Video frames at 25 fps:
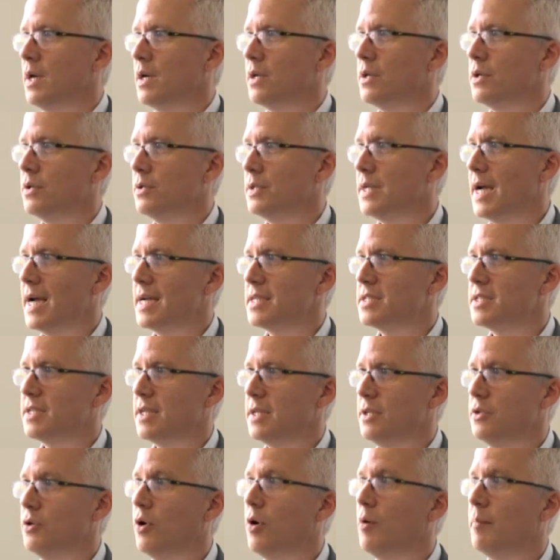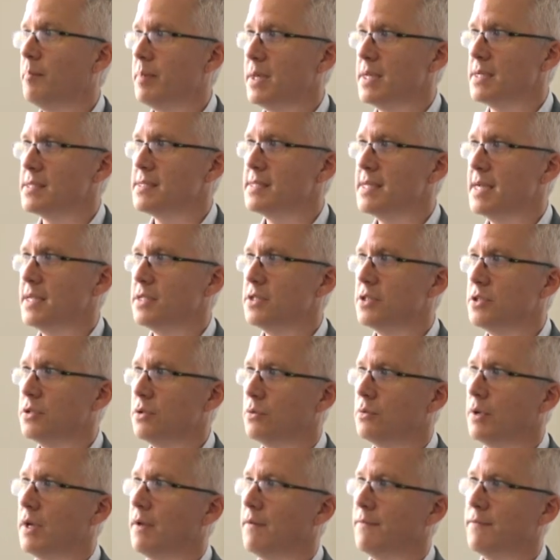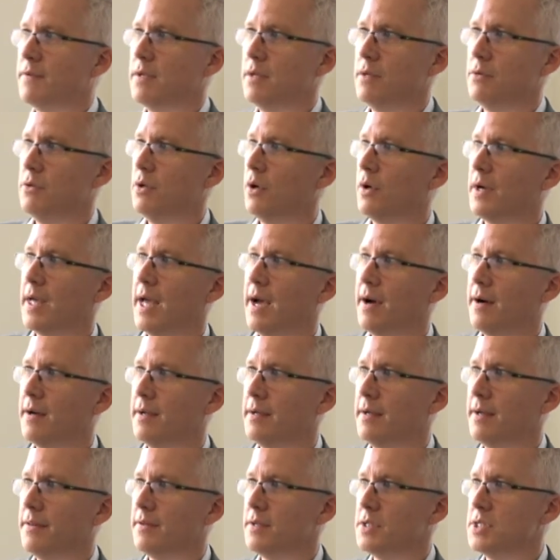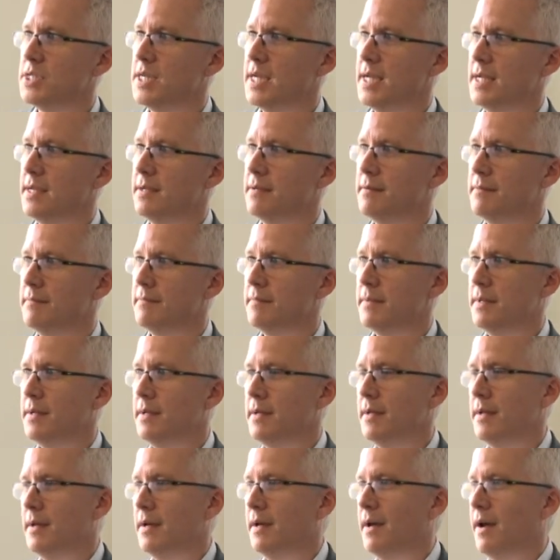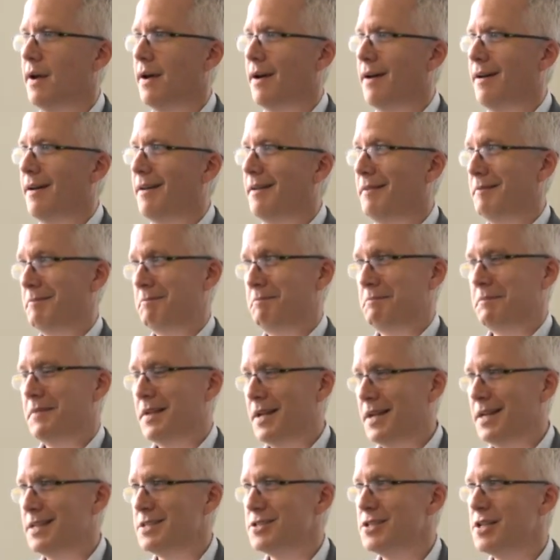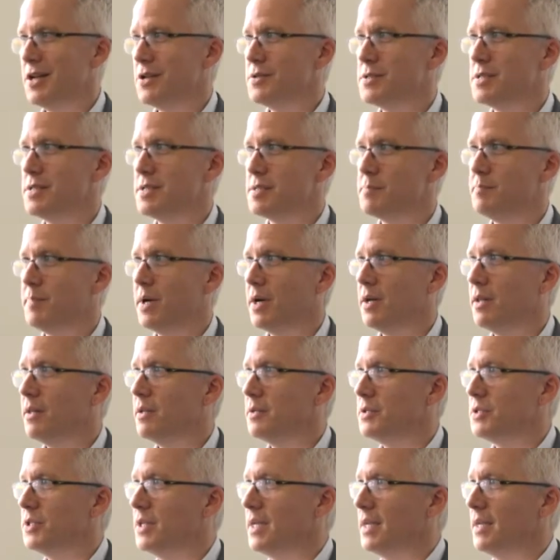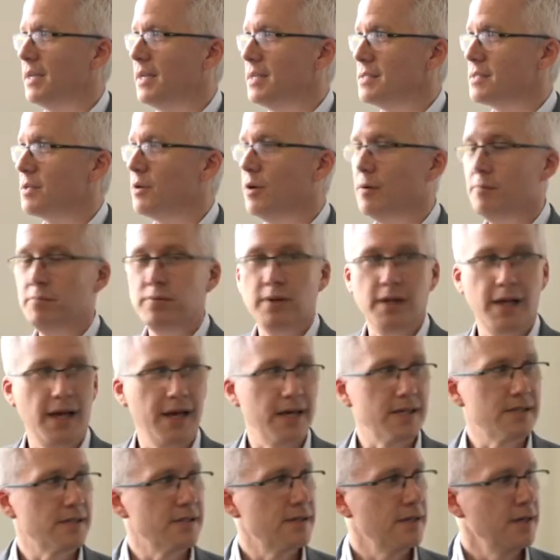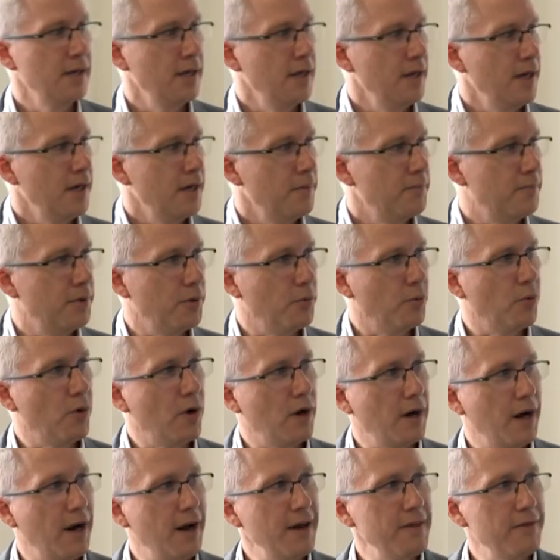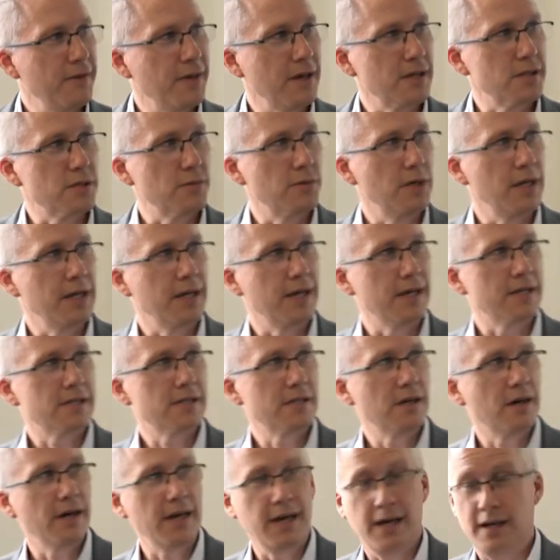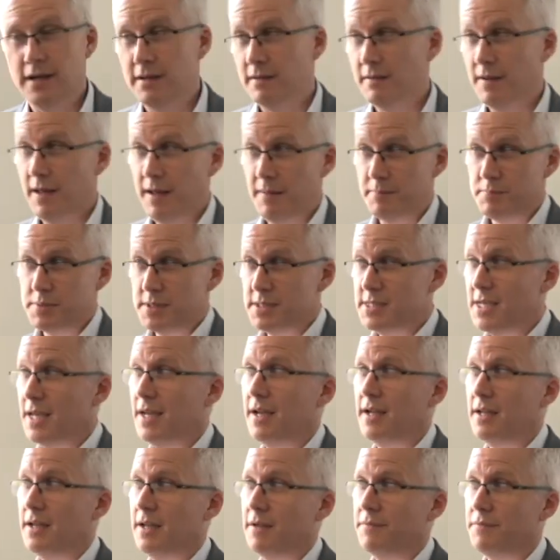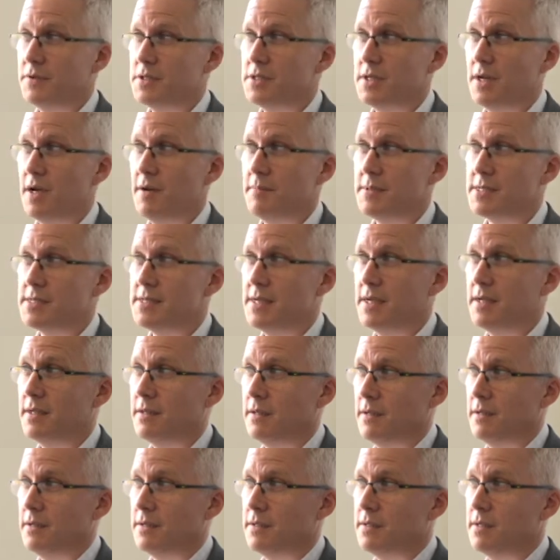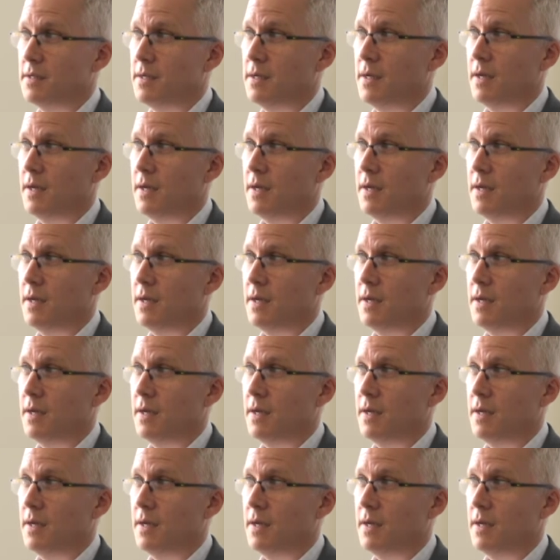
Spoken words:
could actually not be essential if you knock out another gene. It shows us biology is complex. But what I think is really exciting, and particularly for Genomics England,